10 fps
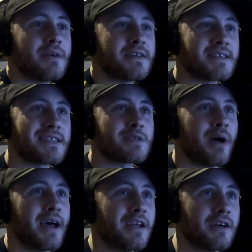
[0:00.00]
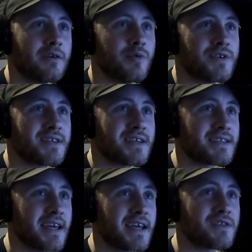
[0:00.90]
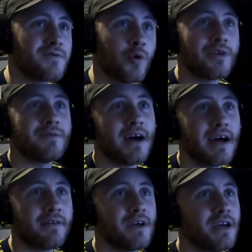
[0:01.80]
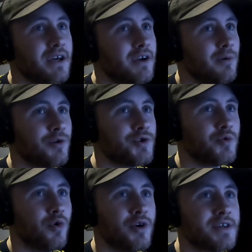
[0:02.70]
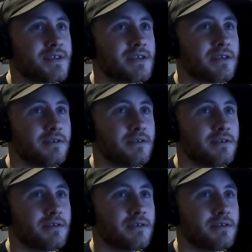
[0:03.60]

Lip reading: His is Spida with 6 A's, 45. Royce